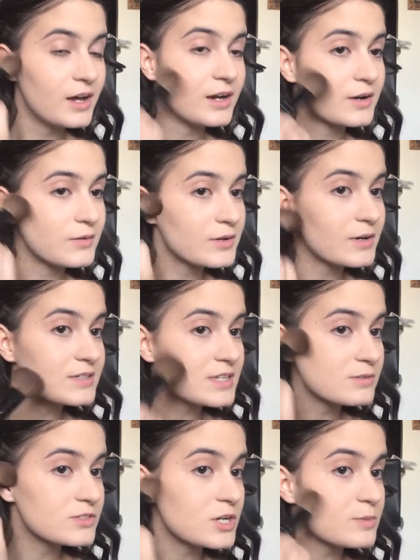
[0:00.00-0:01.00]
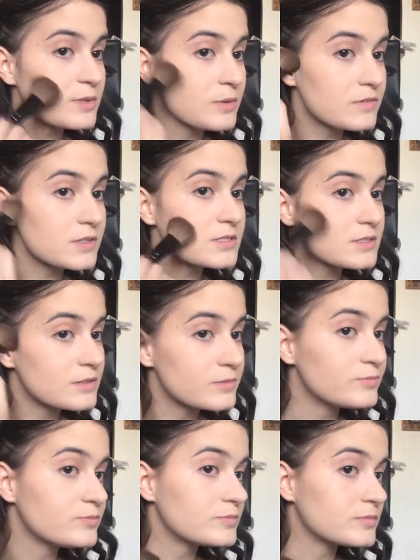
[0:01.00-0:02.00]
I don't want to go outside with stripes on my face.
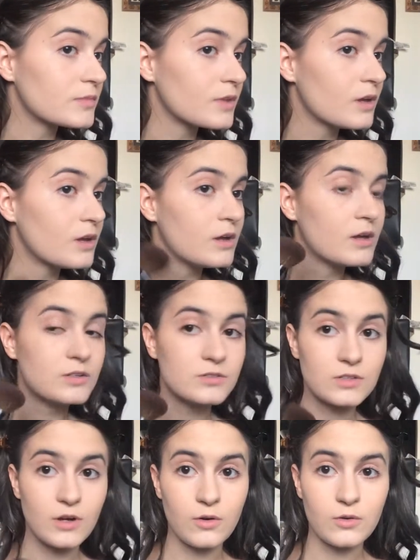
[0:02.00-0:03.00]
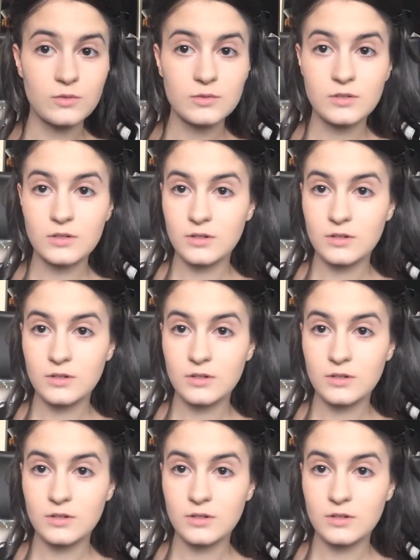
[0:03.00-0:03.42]
So